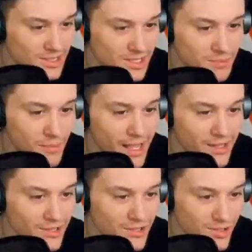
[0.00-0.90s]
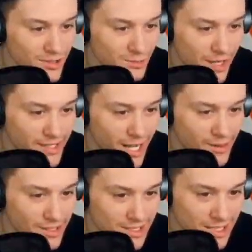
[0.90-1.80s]
See, my concern right now
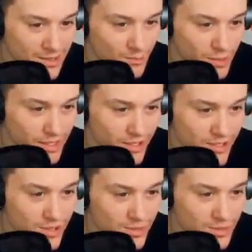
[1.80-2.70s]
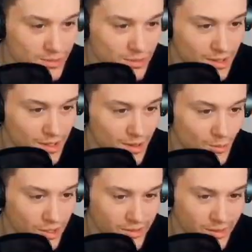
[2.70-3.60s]
is that when there's two,
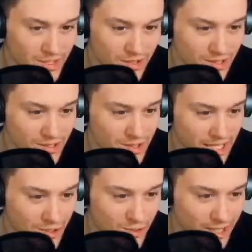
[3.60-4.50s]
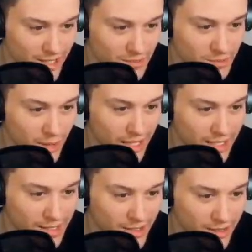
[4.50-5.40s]
one of them is going to like try and kill me while I
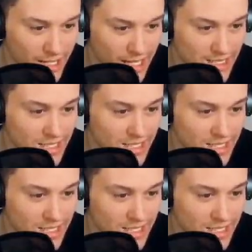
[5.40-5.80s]
get the other guys.